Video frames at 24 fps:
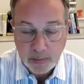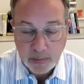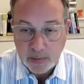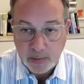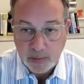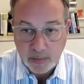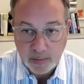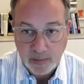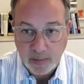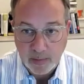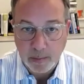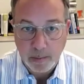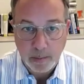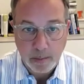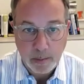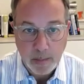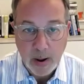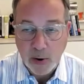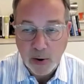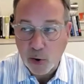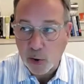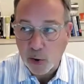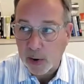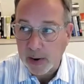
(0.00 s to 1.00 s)
just
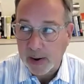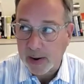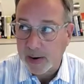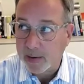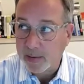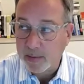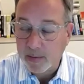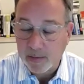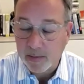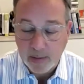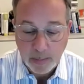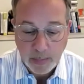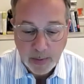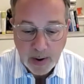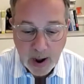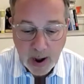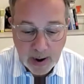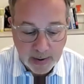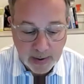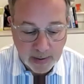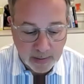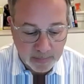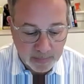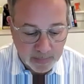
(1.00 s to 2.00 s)
measuring it in some
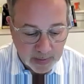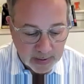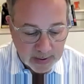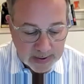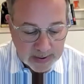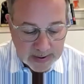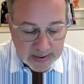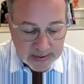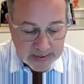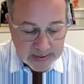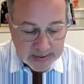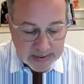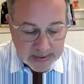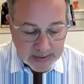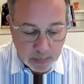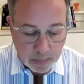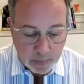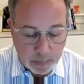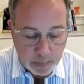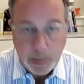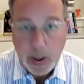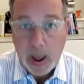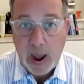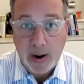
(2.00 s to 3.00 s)
kind of
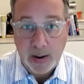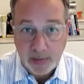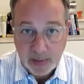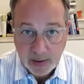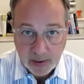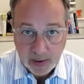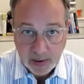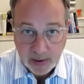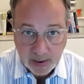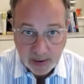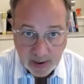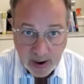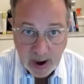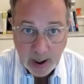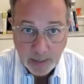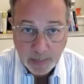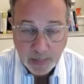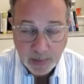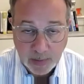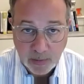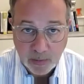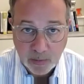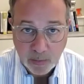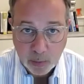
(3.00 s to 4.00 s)
back of the
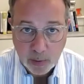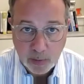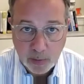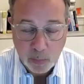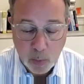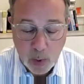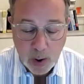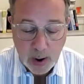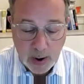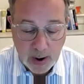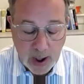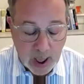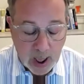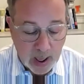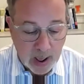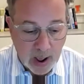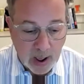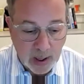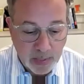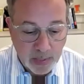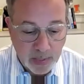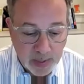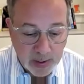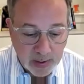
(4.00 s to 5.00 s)
napkin sort of way.
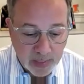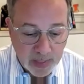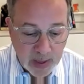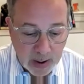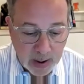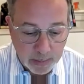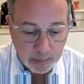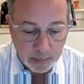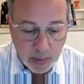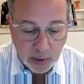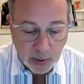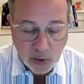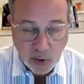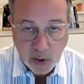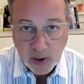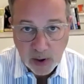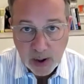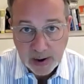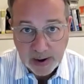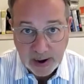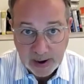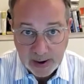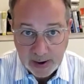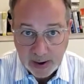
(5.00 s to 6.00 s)
I think that much
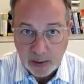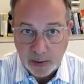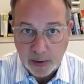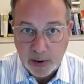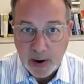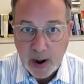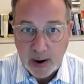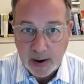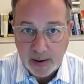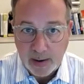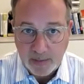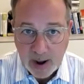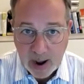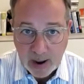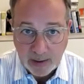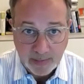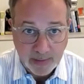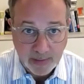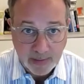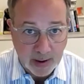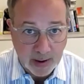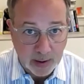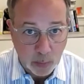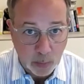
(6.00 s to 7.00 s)
like any other kind of
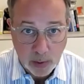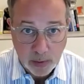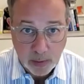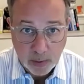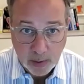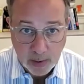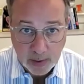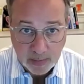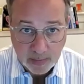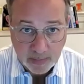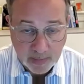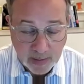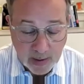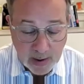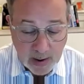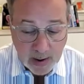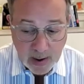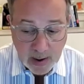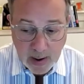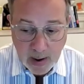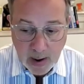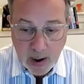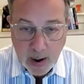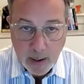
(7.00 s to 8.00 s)
asset, whether it's
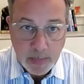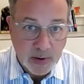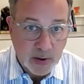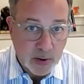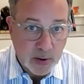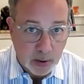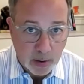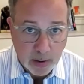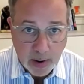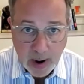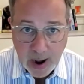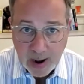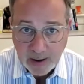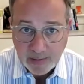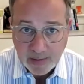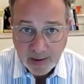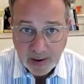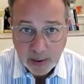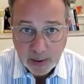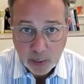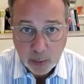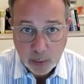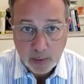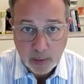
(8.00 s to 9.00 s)
a material
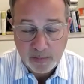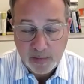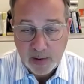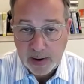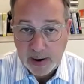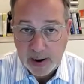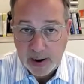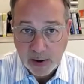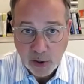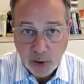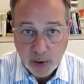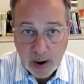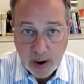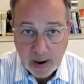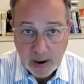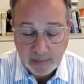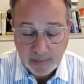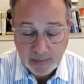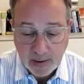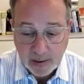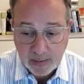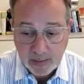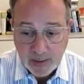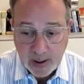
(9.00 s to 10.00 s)
asset or a financial
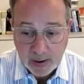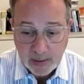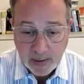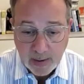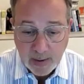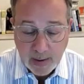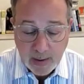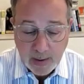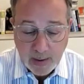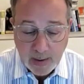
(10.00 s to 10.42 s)
asset, that